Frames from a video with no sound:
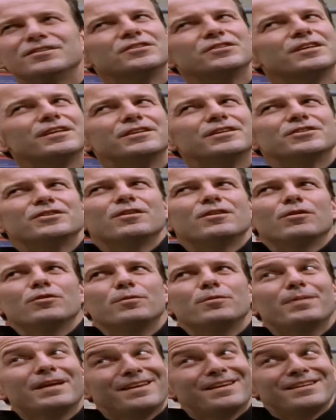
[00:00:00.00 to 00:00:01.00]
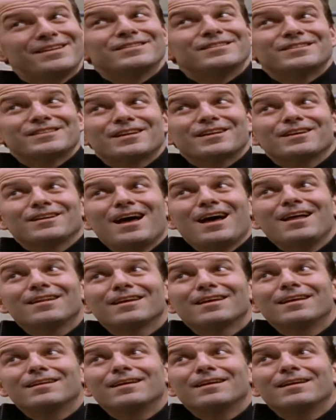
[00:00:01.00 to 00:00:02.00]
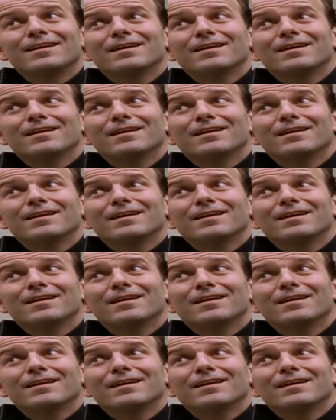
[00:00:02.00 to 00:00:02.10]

Jeez, you know, you've been getting sick a lot lately.